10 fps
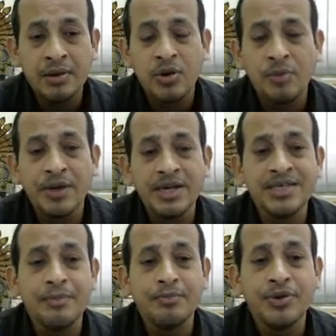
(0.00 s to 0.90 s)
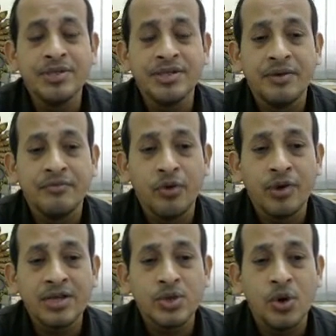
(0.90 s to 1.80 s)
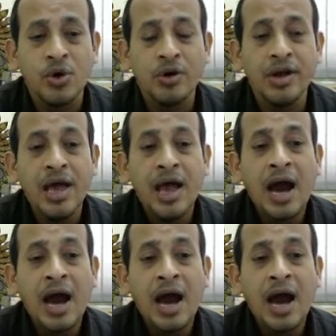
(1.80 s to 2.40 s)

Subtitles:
companies' employees focus on